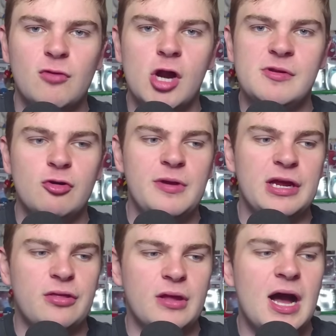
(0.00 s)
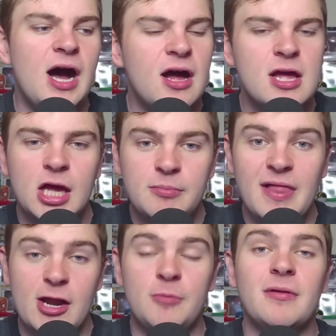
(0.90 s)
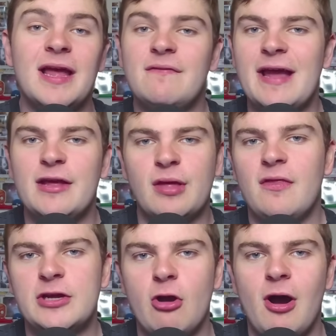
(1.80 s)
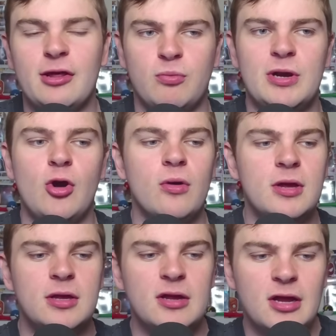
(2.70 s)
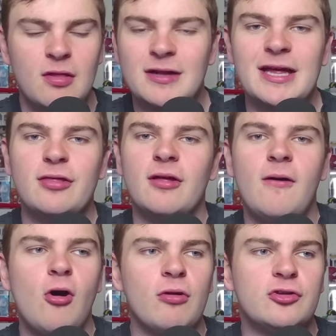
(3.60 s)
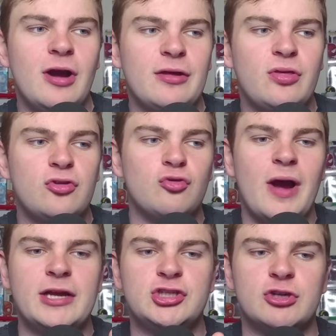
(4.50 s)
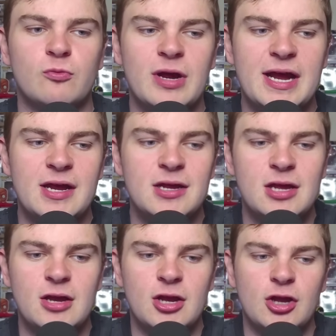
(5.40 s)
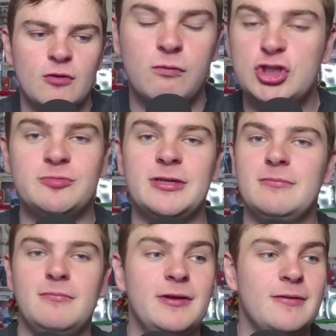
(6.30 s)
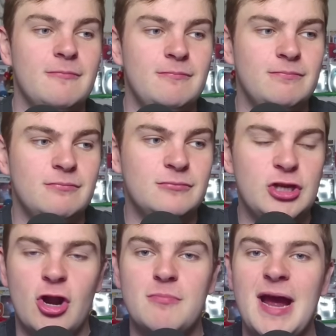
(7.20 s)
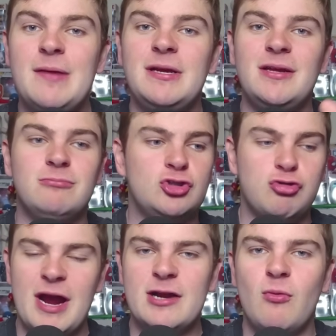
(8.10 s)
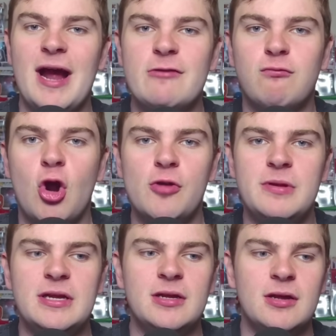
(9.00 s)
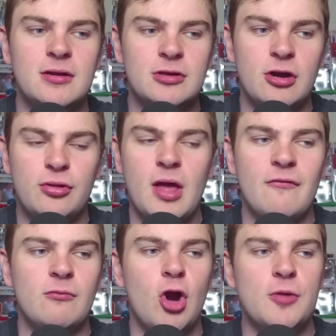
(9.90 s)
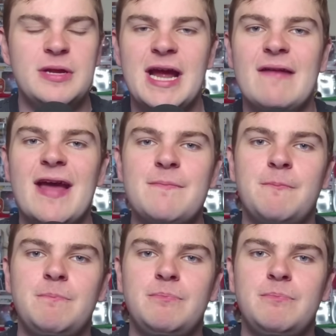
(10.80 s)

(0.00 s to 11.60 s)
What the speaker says: Roby will be a star, but they don't believe these other guys will. Like, there's a whole entire situation where Richmond, maybe trade away Roby, Sullivan Roby, and they